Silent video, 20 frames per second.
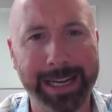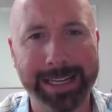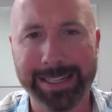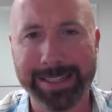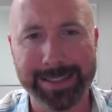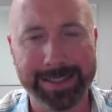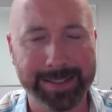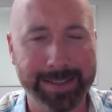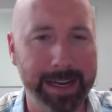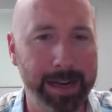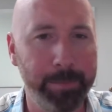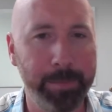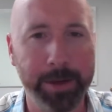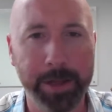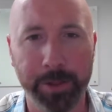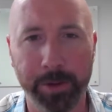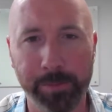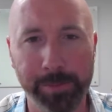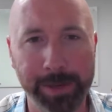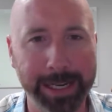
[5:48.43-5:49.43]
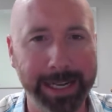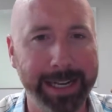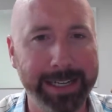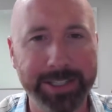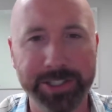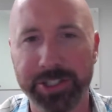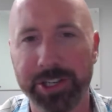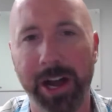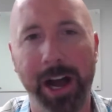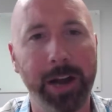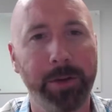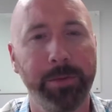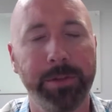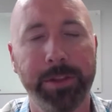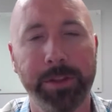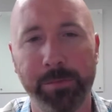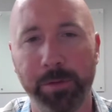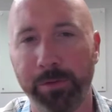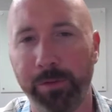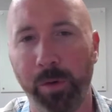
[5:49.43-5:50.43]
I didn't set up another meeting. I just talked with
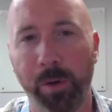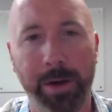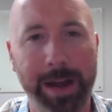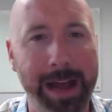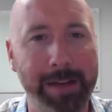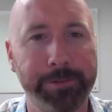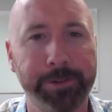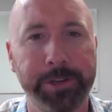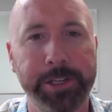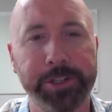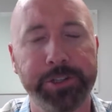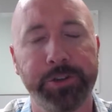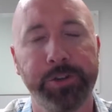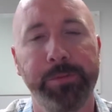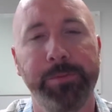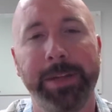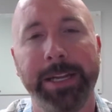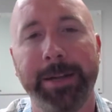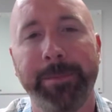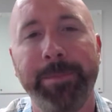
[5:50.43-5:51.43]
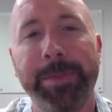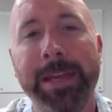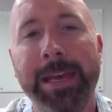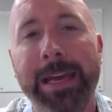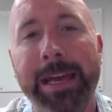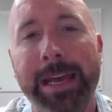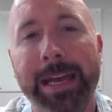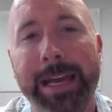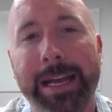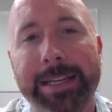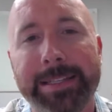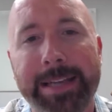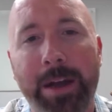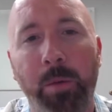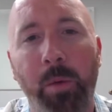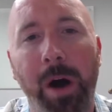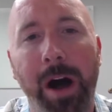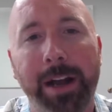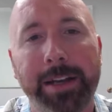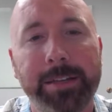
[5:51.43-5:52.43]
them before and after each group meeting, is I
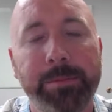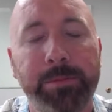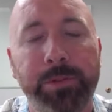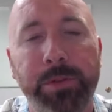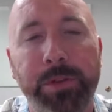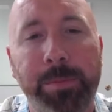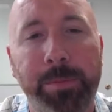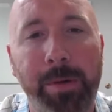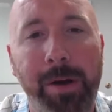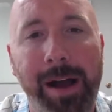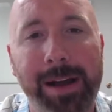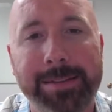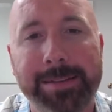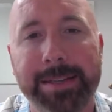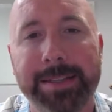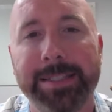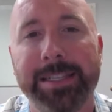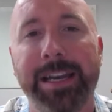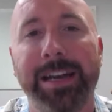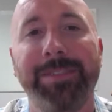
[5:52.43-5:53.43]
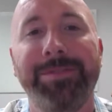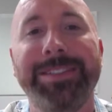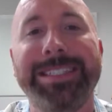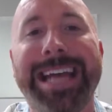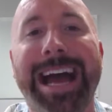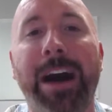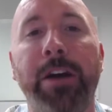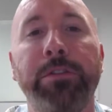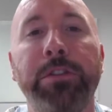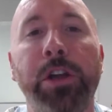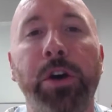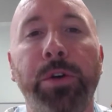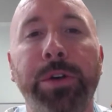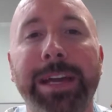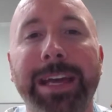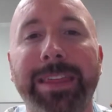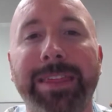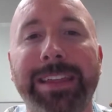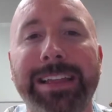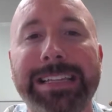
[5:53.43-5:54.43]
walked them through the process of
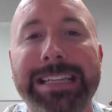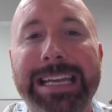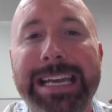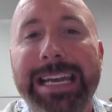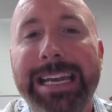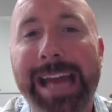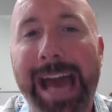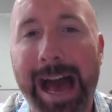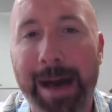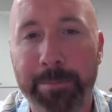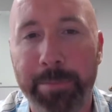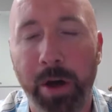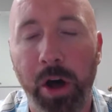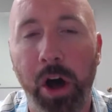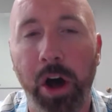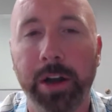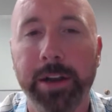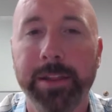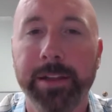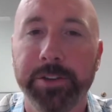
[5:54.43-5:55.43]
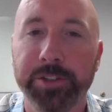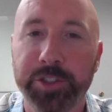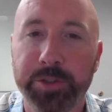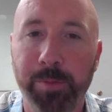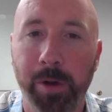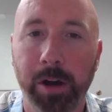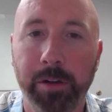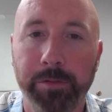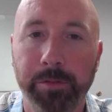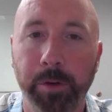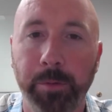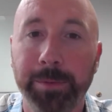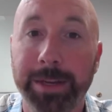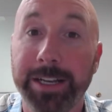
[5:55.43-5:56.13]
downloading the Lead app onto their smartphone.